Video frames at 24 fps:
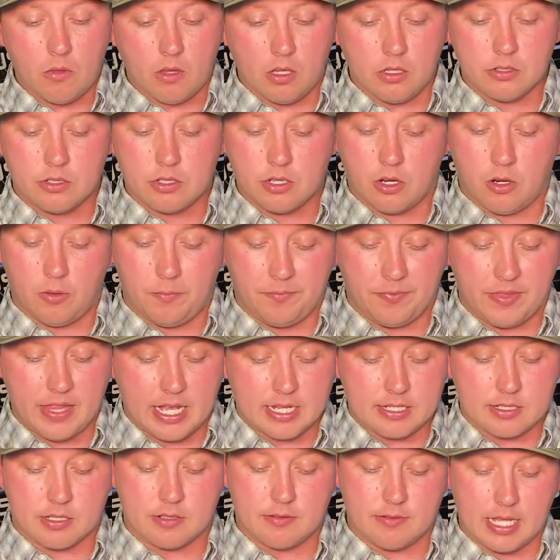So
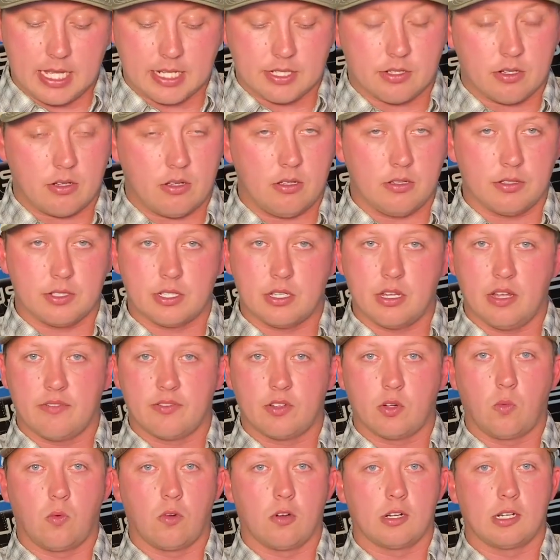that's all stuff
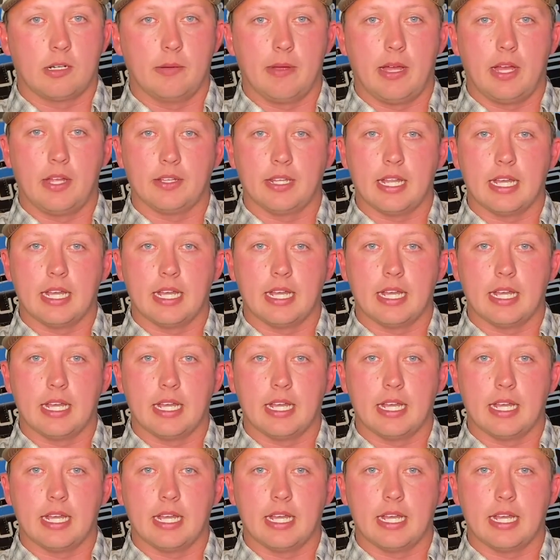to work about.